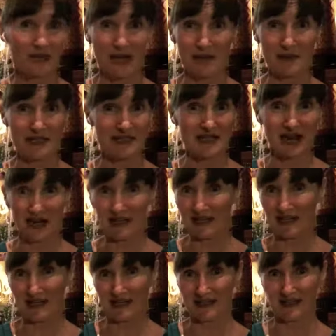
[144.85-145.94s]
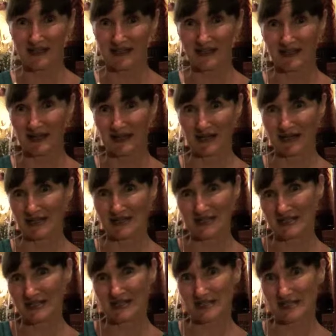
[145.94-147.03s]
am in Thailand and I get to
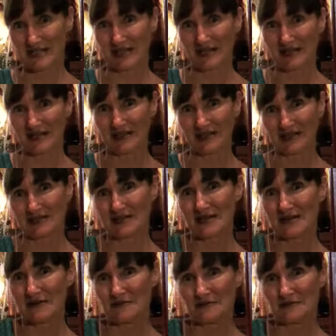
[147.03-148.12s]
see exciting things.